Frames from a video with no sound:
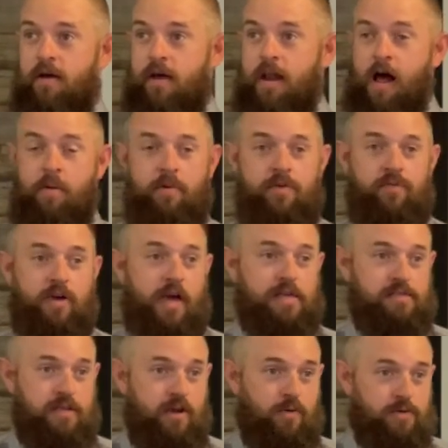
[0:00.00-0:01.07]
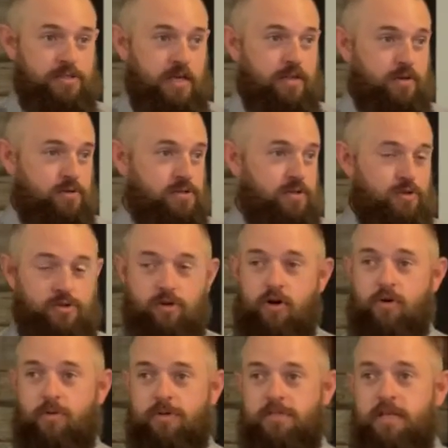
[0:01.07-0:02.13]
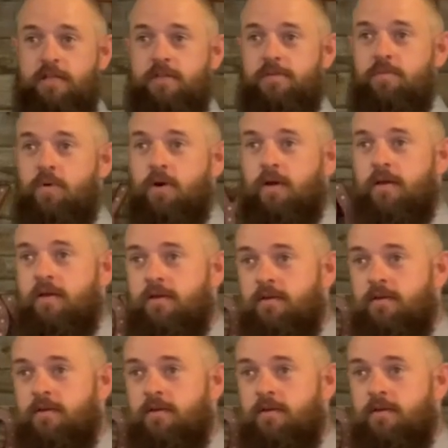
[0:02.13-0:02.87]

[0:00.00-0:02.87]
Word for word: And how many of you guys in here would say that you still struggle with sin this morning?